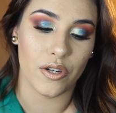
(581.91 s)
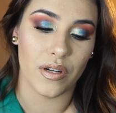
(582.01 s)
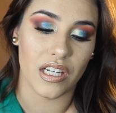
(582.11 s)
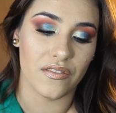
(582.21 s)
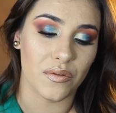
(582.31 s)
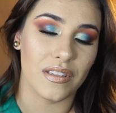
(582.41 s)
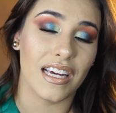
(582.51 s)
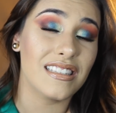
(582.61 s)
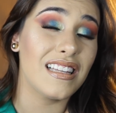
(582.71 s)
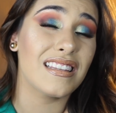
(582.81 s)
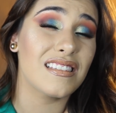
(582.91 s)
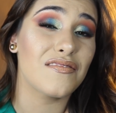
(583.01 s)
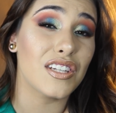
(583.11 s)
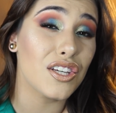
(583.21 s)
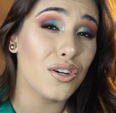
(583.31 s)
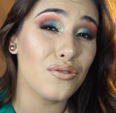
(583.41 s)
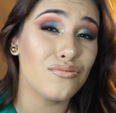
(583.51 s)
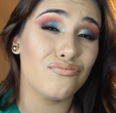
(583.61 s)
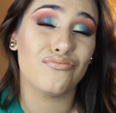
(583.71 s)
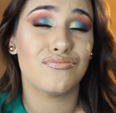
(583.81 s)
And if you would like to like this video
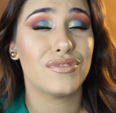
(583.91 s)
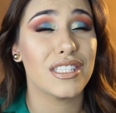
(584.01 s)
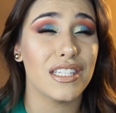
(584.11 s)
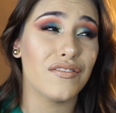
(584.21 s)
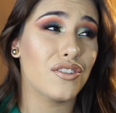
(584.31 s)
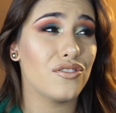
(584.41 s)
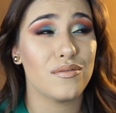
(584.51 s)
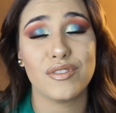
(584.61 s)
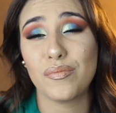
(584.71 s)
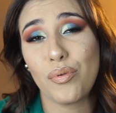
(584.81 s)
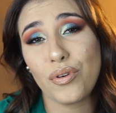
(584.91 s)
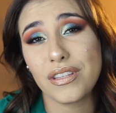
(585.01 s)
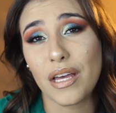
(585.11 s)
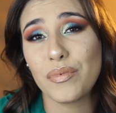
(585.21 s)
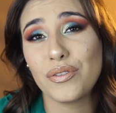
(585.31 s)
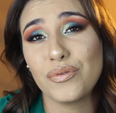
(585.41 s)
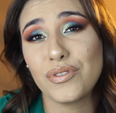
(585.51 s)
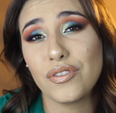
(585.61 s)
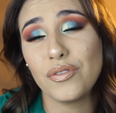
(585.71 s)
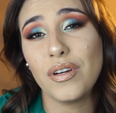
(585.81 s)
to give a girl some support, that'd be cool
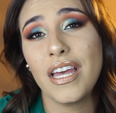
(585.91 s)
too.